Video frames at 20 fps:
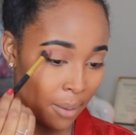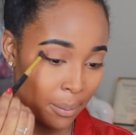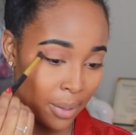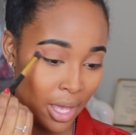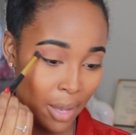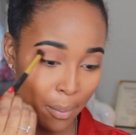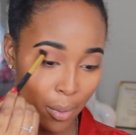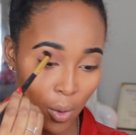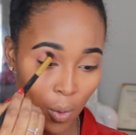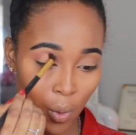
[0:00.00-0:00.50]

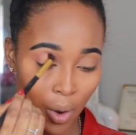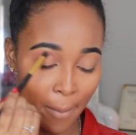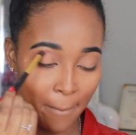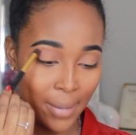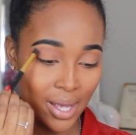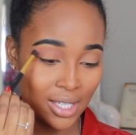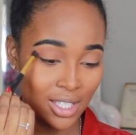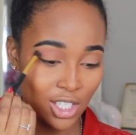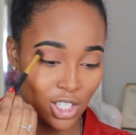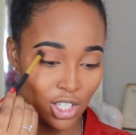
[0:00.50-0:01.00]
People were
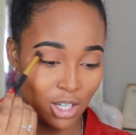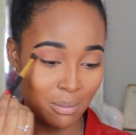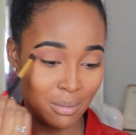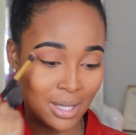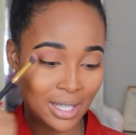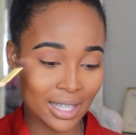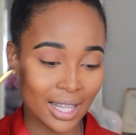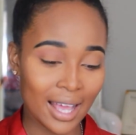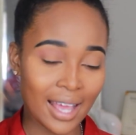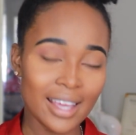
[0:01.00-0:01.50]
messaging
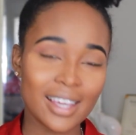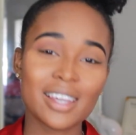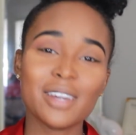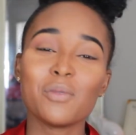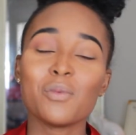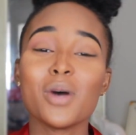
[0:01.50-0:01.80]
me, like,